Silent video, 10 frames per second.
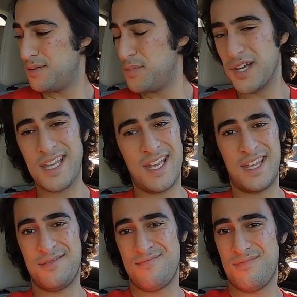plug it
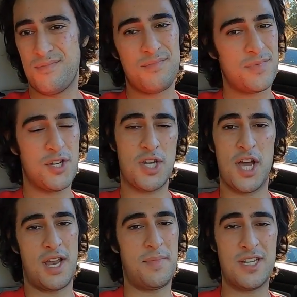in, you're
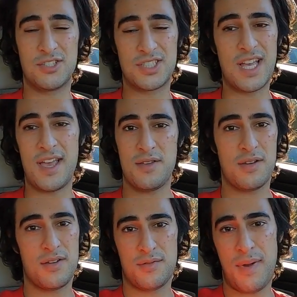done. I mean, you're set.
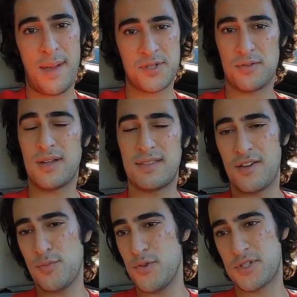Maps are right
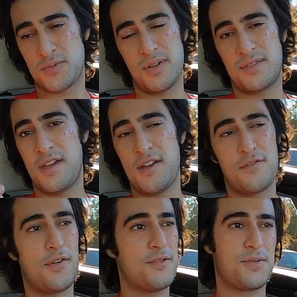there, your music's right there, your
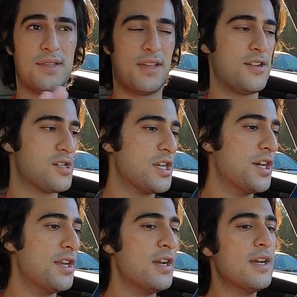phone's right there, you're
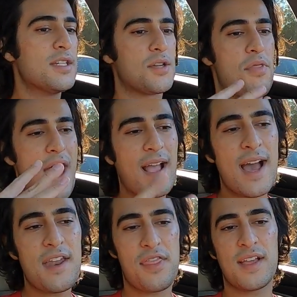good. So that
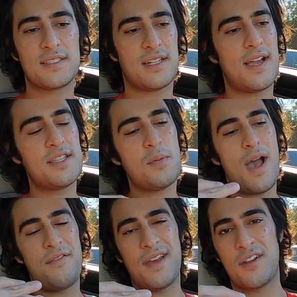kind of thing is nice. You
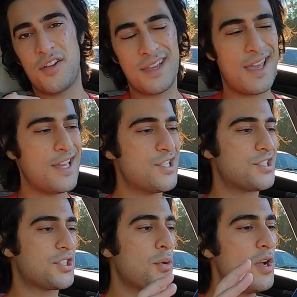have analog gauges,
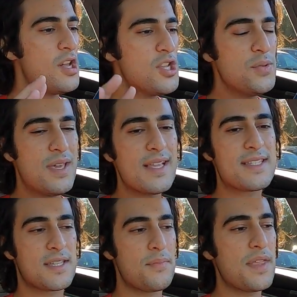so you get
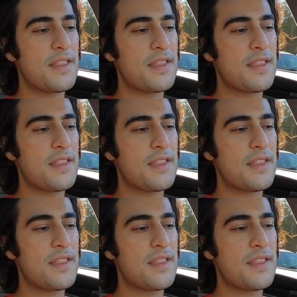something